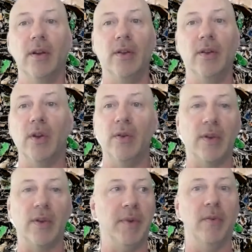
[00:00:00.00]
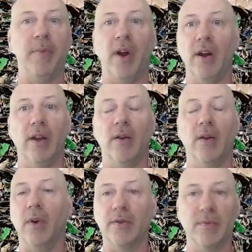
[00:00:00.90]
You could do something to repair it and it
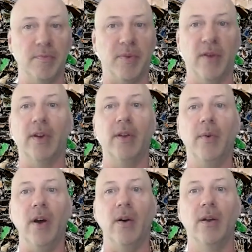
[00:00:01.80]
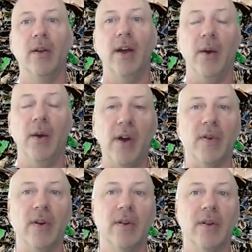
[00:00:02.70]
works perfectly well.
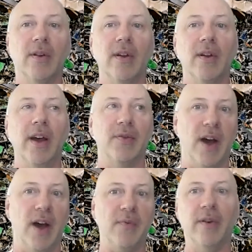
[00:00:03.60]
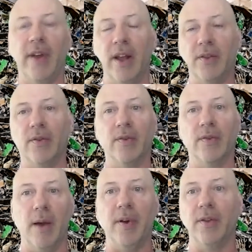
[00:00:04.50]
However, as software advances, as
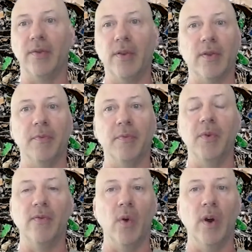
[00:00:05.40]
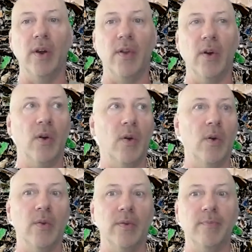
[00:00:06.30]
operating systems move forward, their
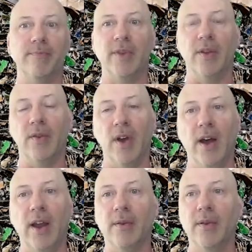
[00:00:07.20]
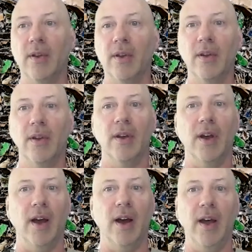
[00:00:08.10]
whole design
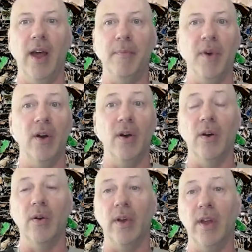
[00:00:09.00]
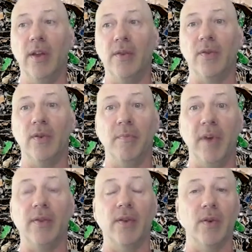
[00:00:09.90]
MO is to
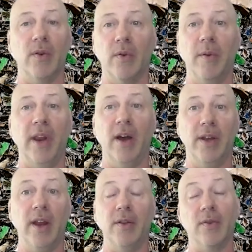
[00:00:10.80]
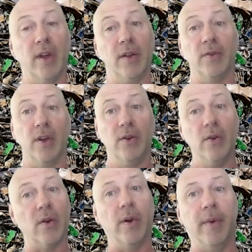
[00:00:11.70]
make this old equipment outdated so they can sell you
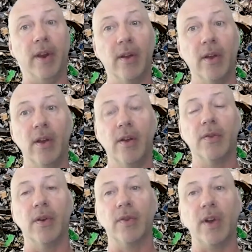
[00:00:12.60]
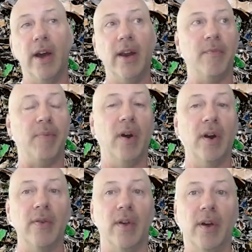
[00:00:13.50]
new equipment. So it's kind of
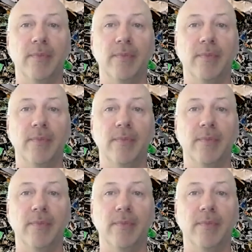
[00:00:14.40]
part of